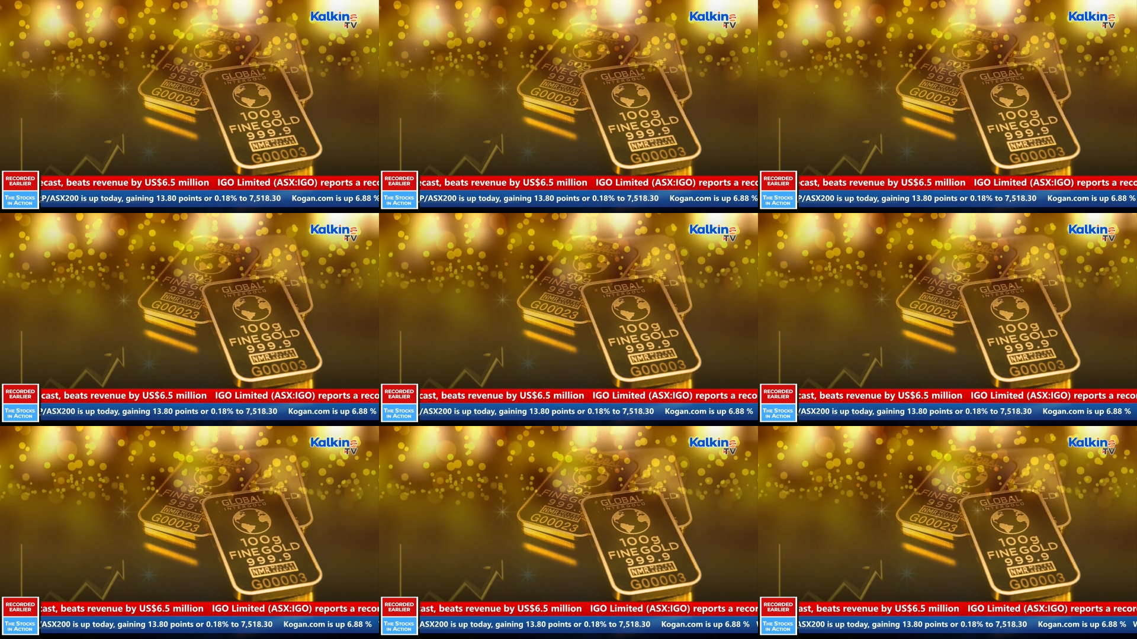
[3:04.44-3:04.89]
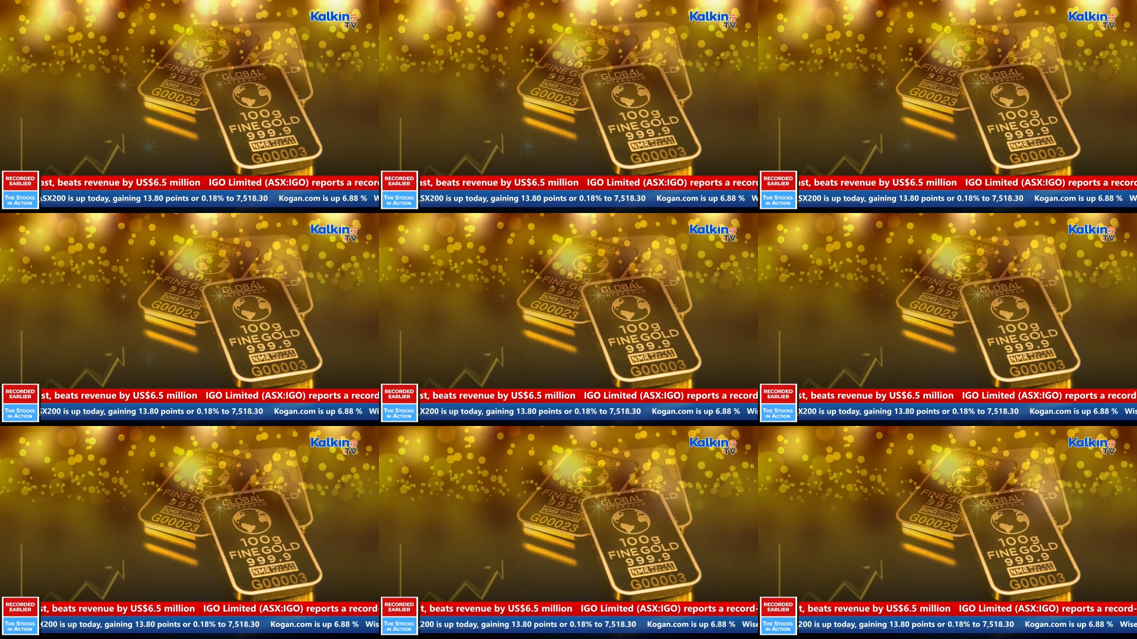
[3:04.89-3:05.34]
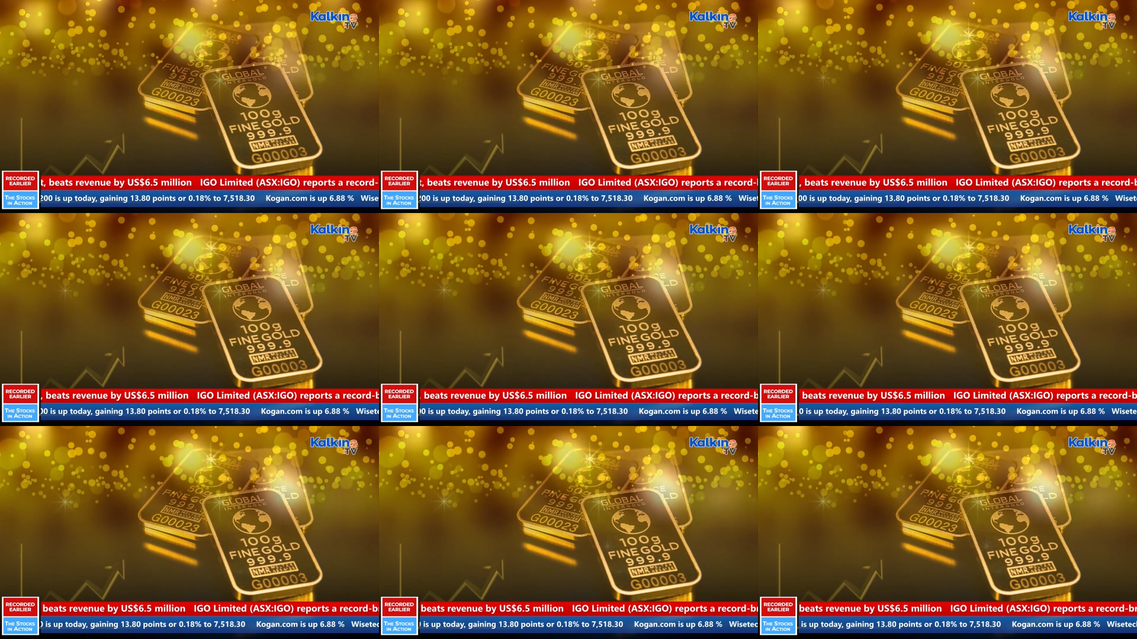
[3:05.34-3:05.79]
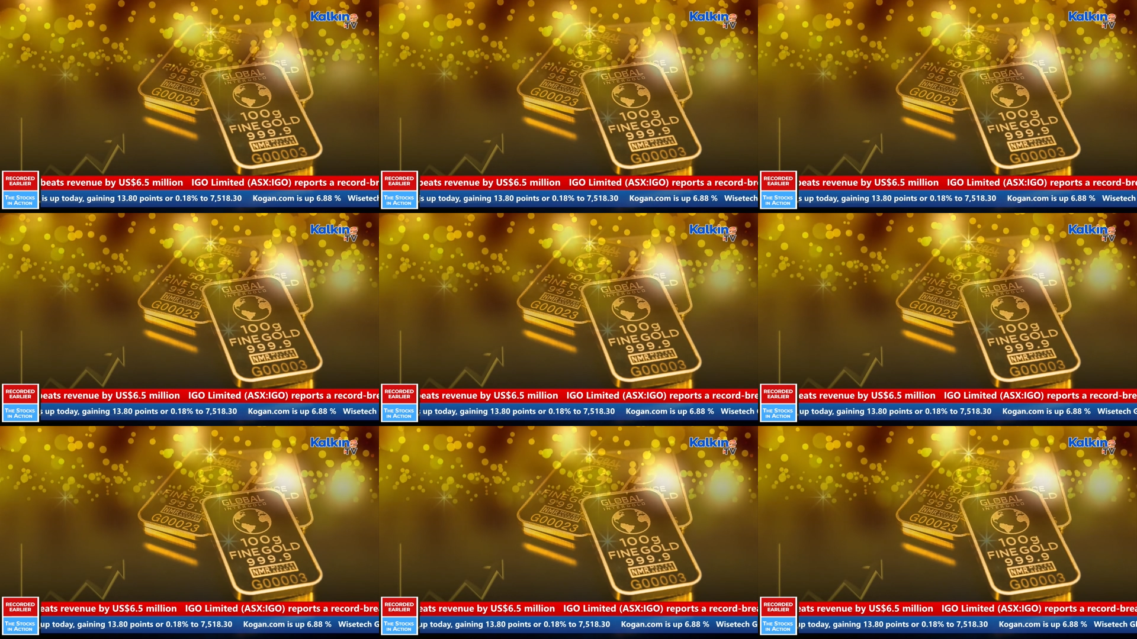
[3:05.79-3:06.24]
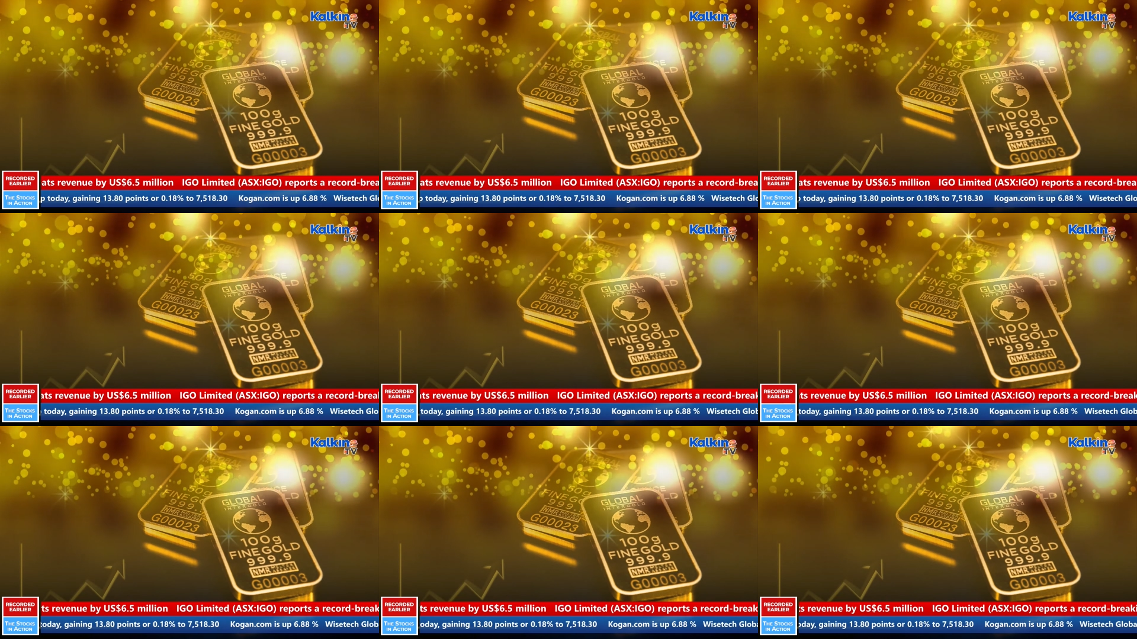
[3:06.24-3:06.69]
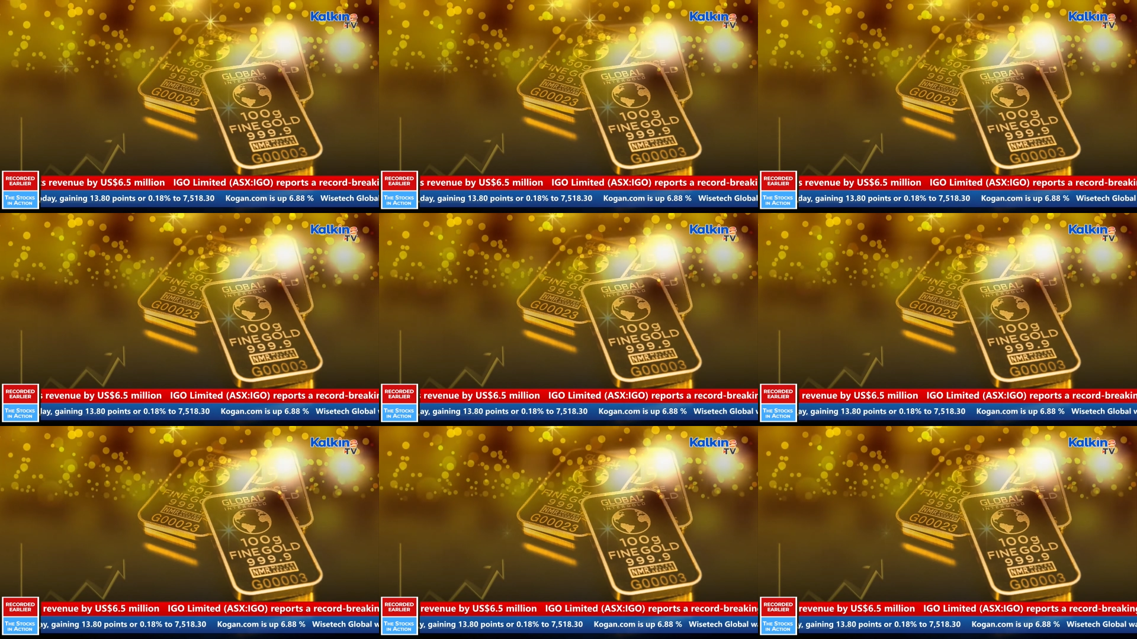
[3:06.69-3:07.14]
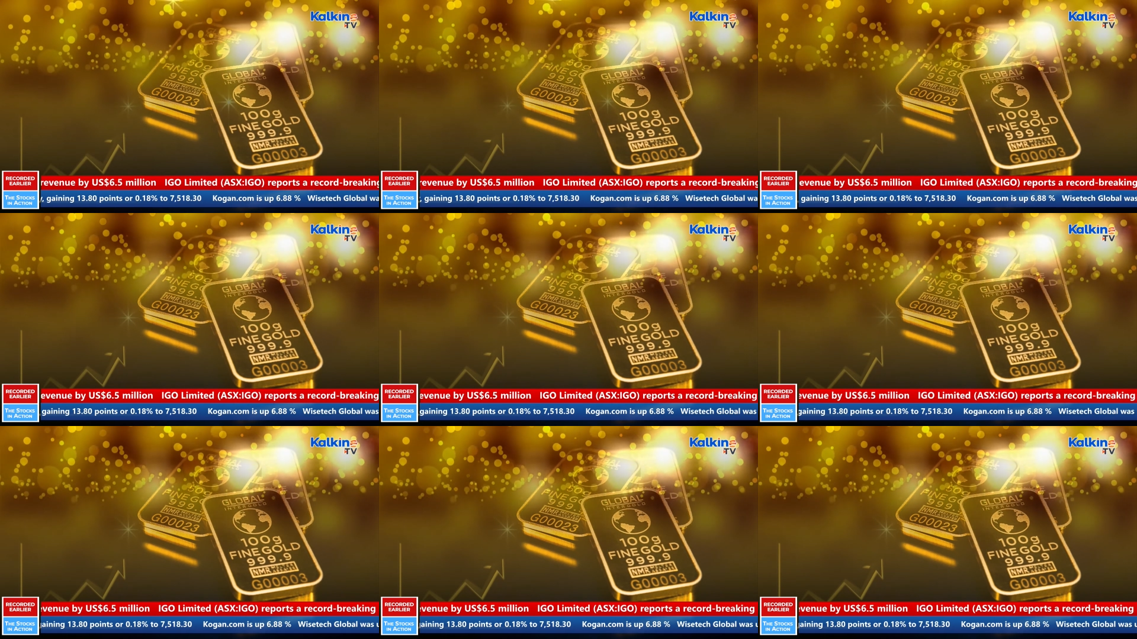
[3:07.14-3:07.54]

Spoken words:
[unreadable: no face in view]